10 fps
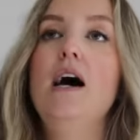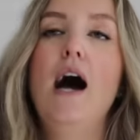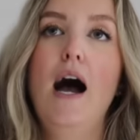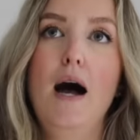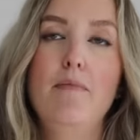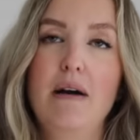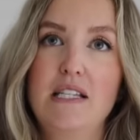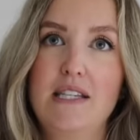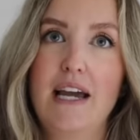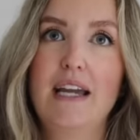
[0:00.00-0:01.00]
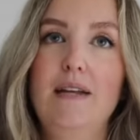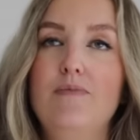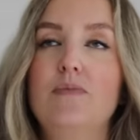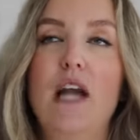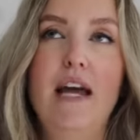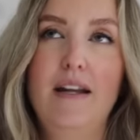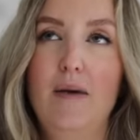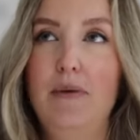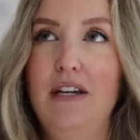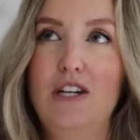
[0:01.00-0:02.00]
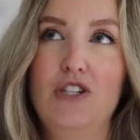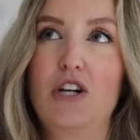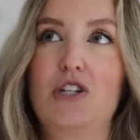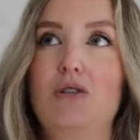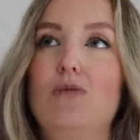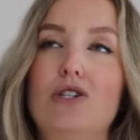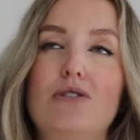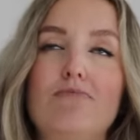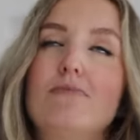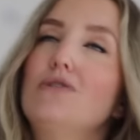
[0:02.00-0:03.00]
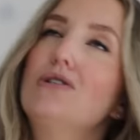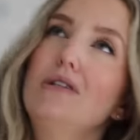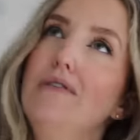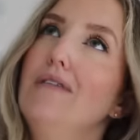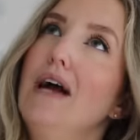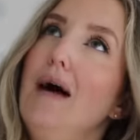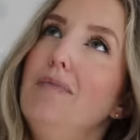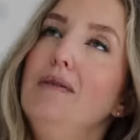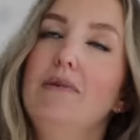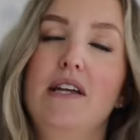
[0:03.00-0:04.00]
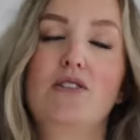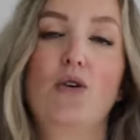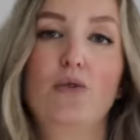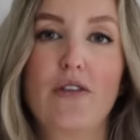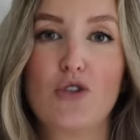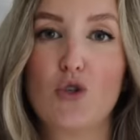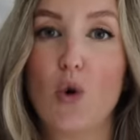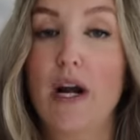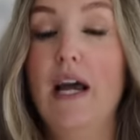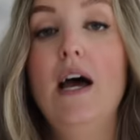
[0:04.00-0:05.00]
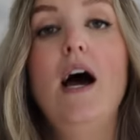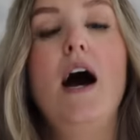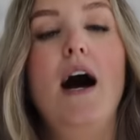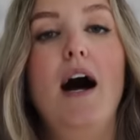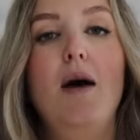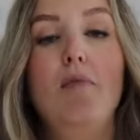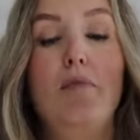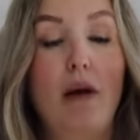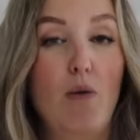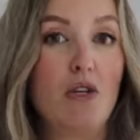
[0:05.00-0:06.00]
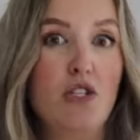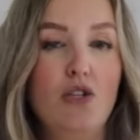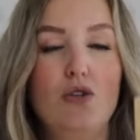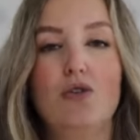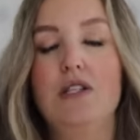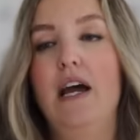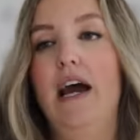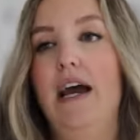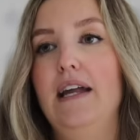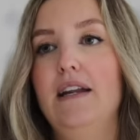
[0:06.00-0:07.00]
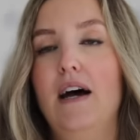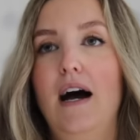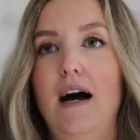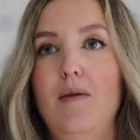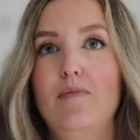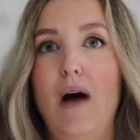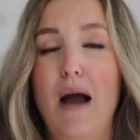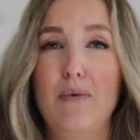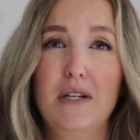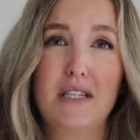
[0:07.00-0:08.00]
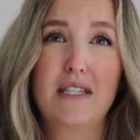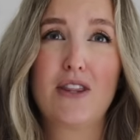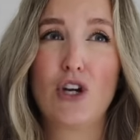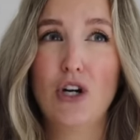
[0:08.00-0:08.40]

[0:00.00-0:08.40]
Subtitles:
My second ended up being an induction, which should have never happened, but that's a whole nother story. But I was induced, and I was